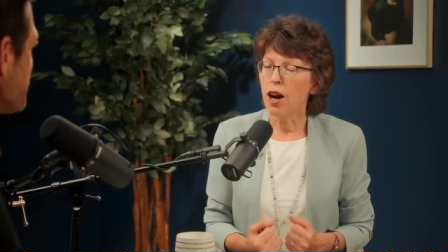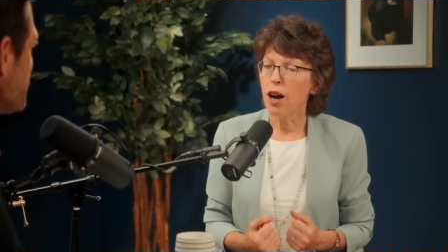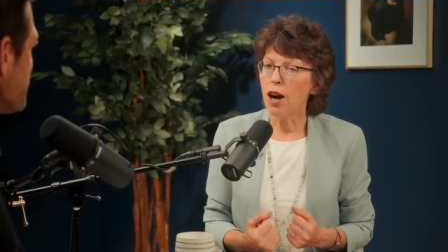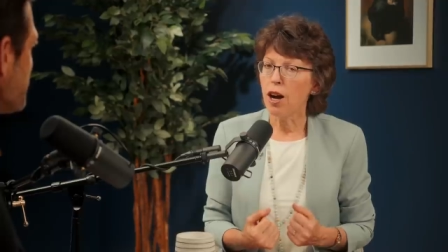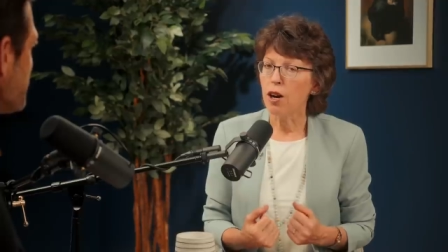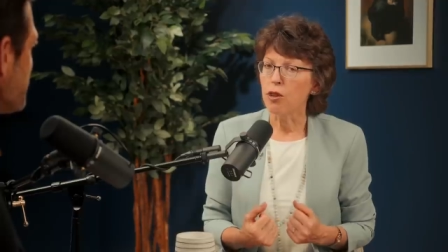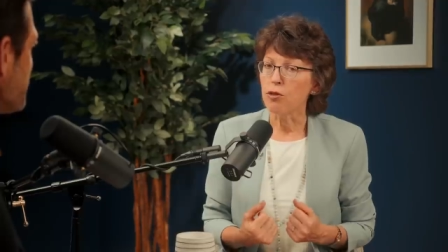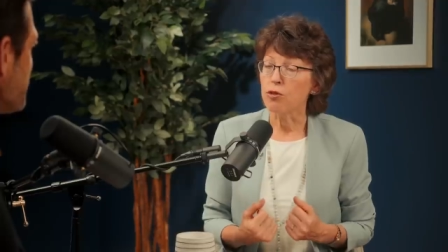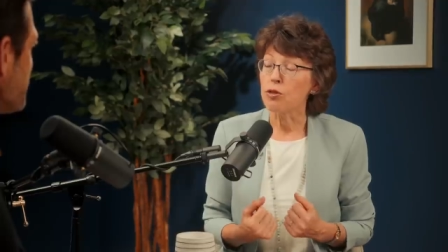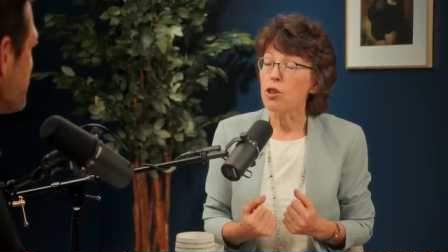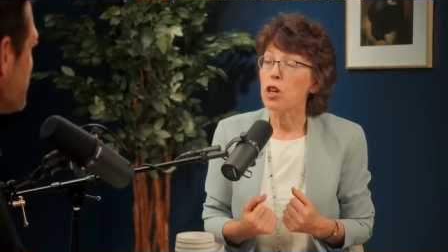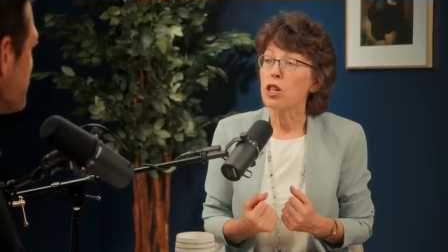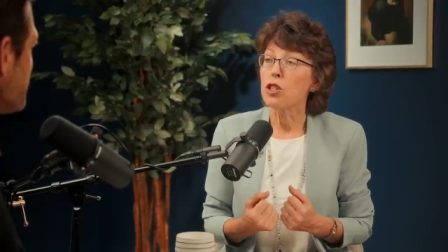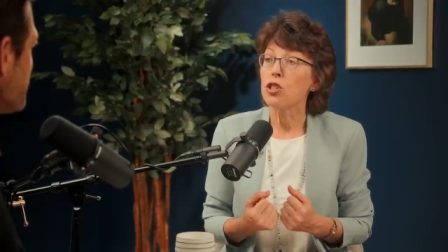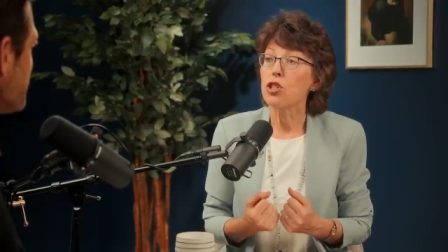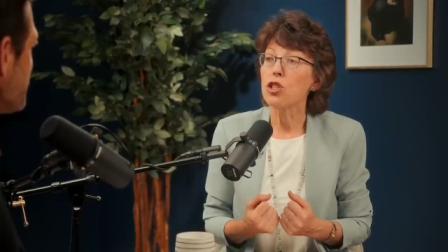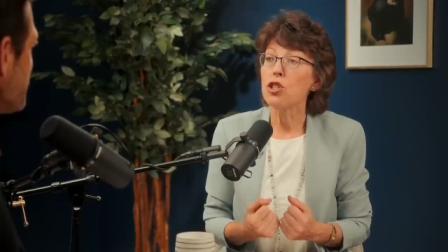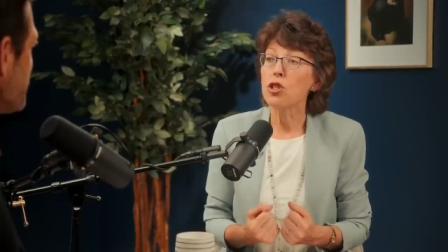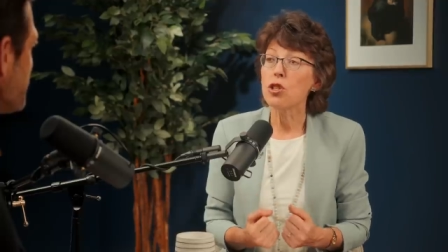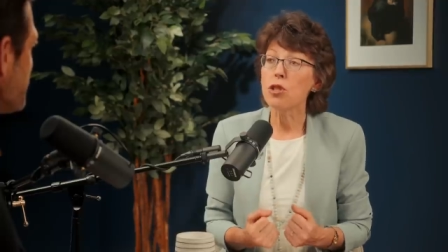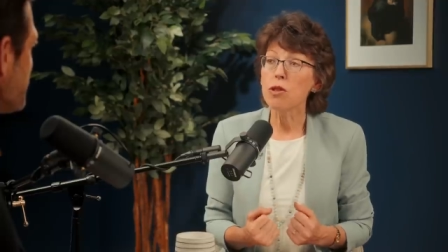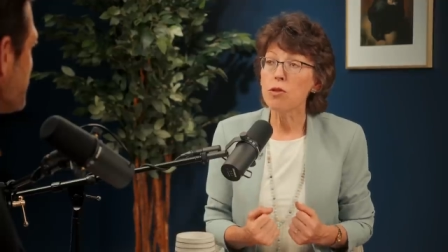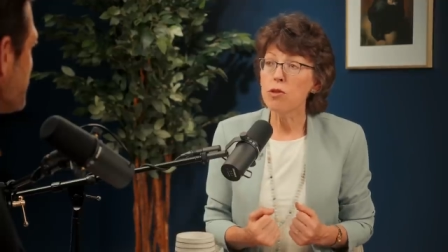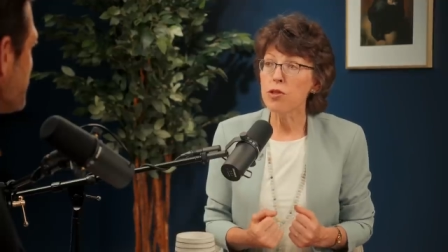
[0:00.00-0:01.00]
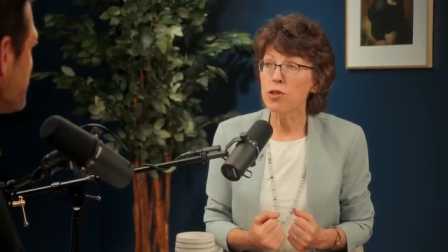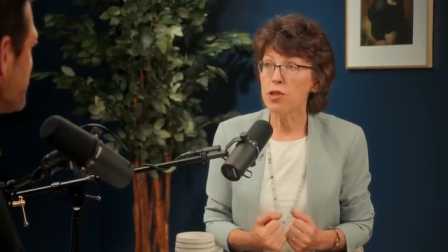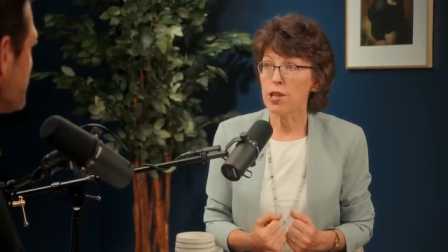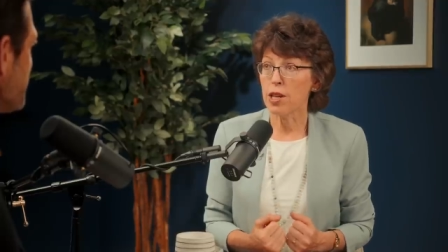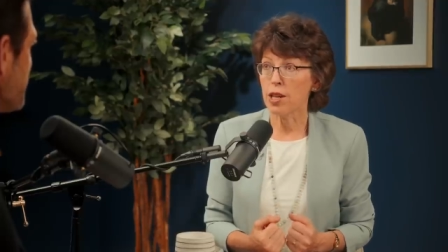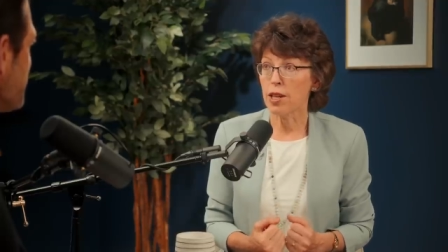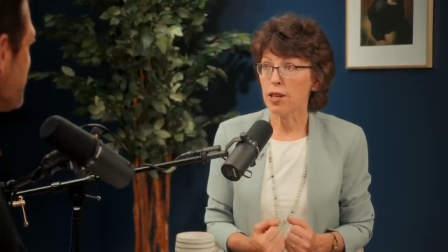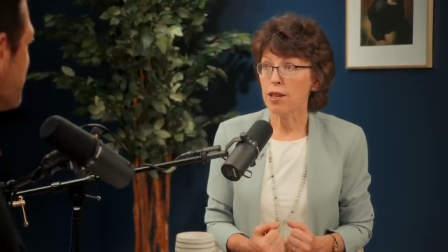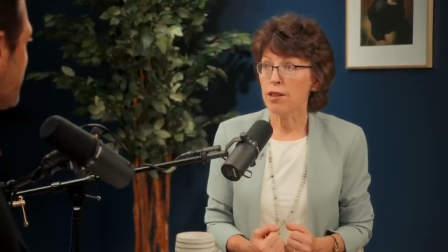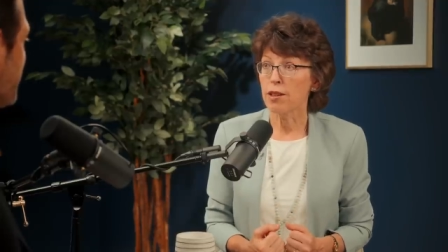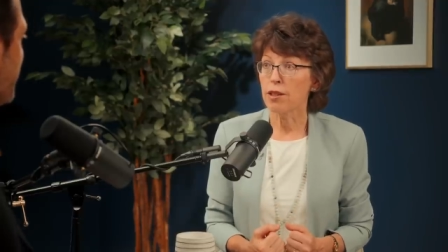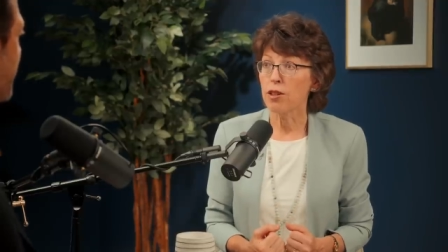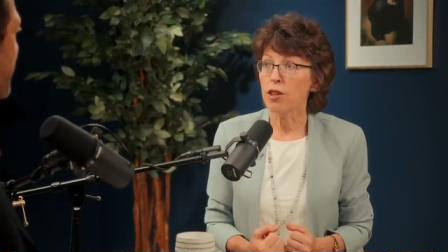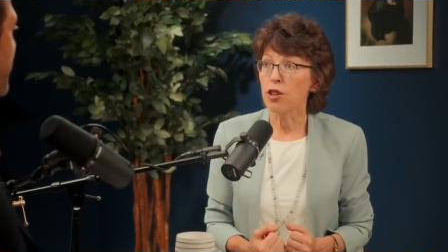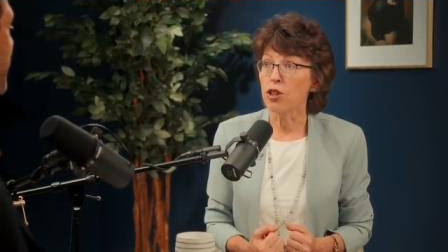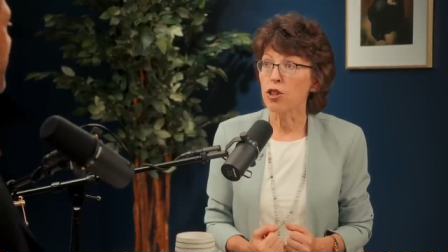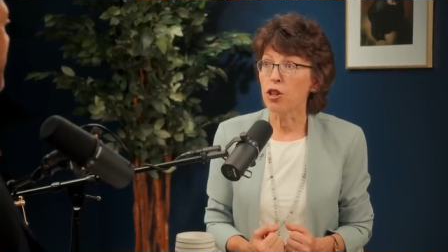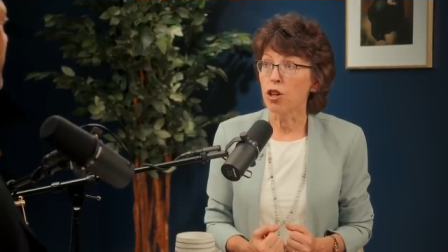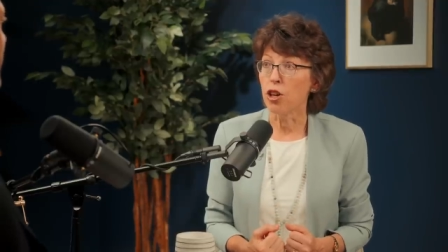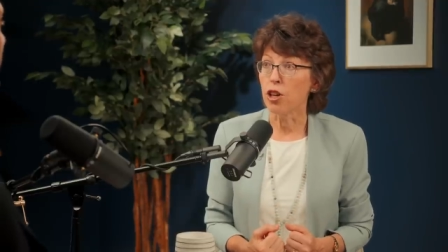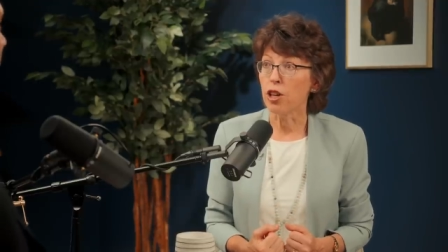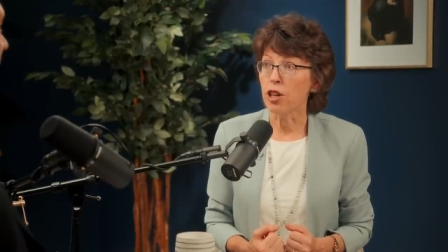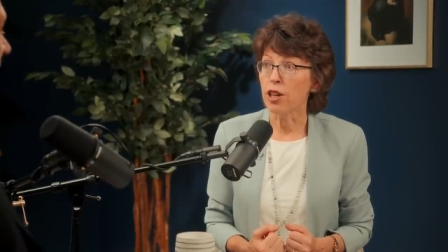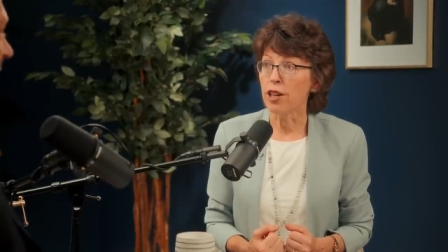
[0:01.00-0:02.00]
of choosing the
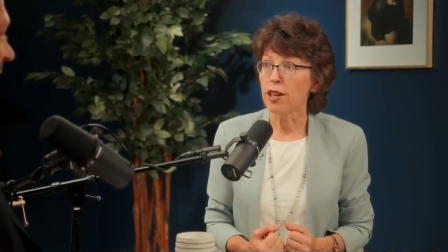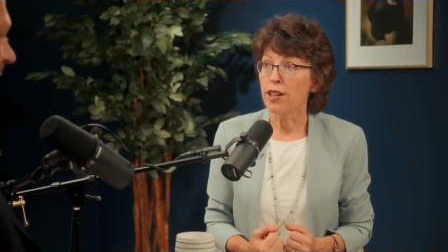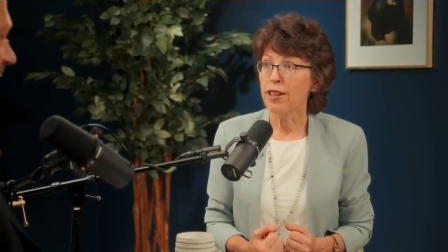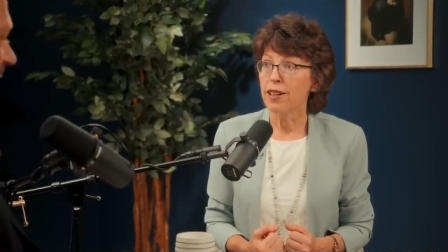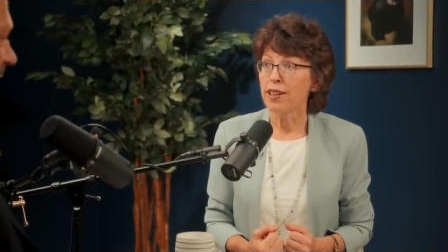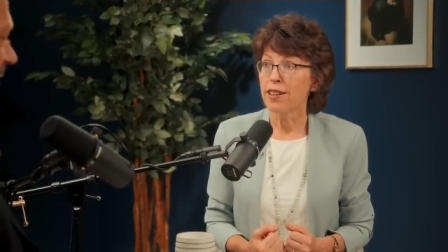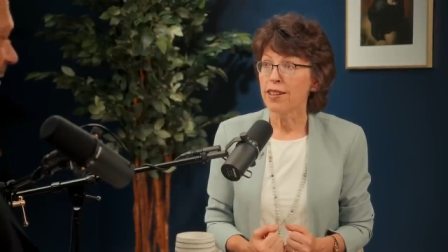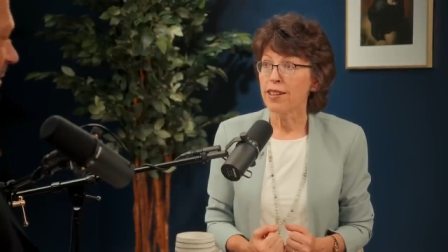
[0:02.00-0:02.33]
good.